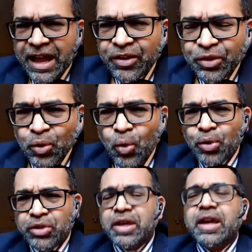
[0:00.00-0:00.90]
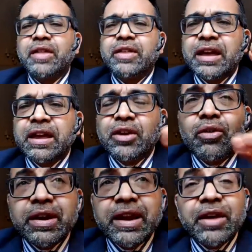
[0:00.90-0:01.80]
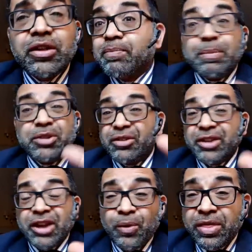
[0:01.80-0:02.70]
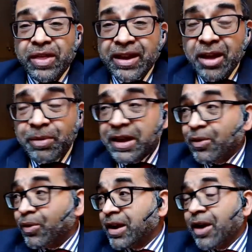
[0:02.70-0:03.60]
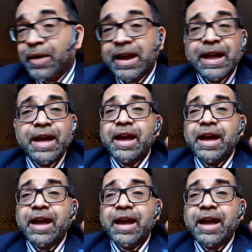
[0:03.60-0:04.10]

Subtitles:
exhaust the congregation. People don't know whether they're coming or going.